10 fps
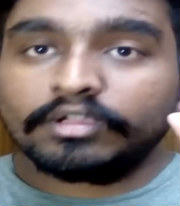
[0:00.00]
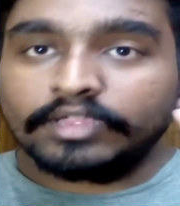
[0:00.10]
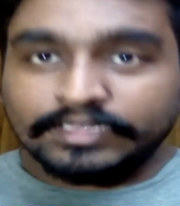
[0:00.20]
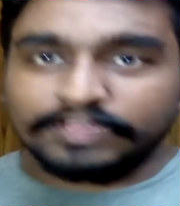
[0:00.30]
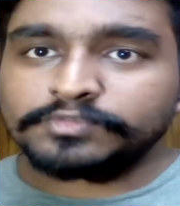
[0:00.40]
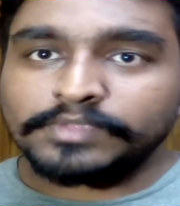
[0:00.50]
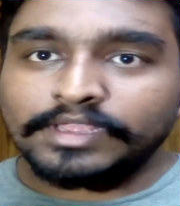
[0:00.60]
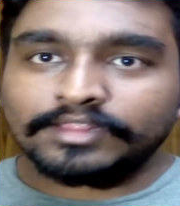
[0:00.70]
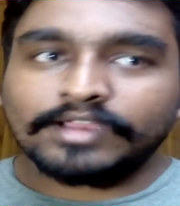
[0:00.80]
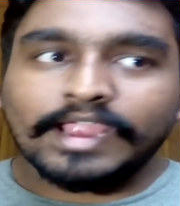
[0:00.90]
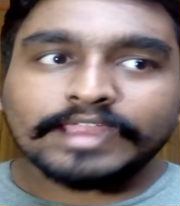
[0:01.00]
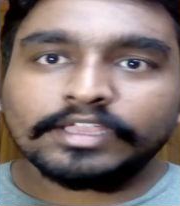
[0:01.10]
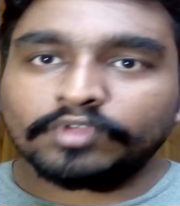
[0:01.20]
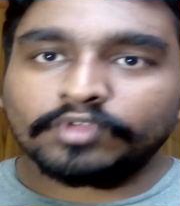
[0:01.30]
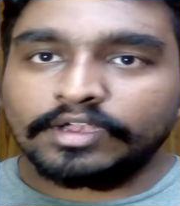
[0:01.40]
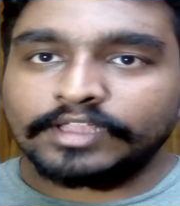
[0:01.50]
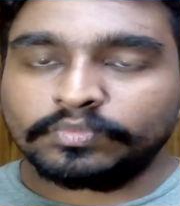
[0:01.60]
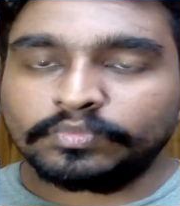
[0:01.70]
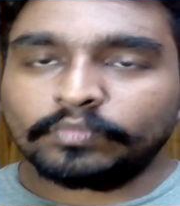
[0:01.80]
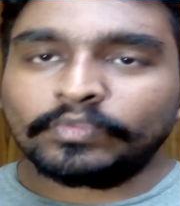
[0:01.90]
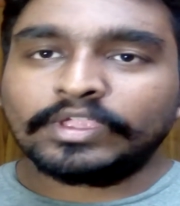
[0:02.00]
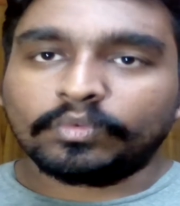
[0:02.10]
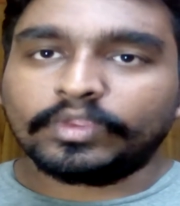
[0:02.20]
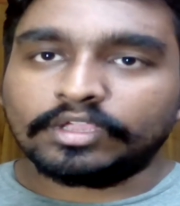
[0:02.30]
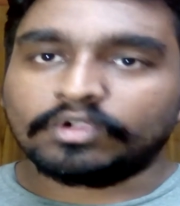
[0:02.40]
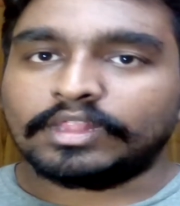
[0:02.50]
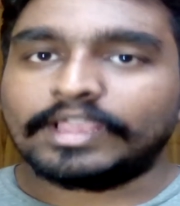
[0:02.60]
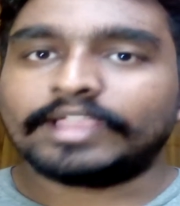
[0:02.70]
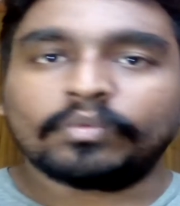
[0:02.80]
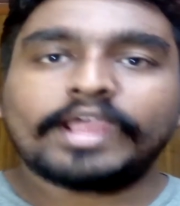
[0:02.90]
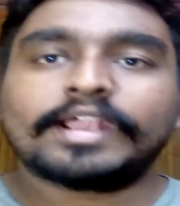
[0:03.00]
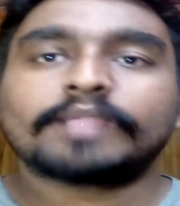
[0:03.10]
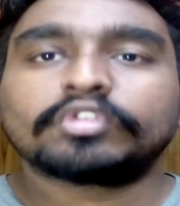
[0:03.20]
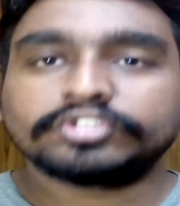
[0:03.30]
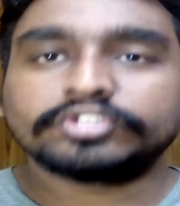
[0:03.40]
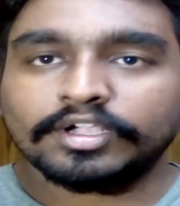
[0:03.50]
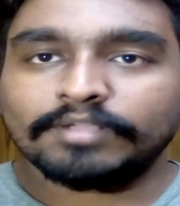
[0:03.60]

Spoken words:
It gives me another idea for the next week video, like where I'm going to talk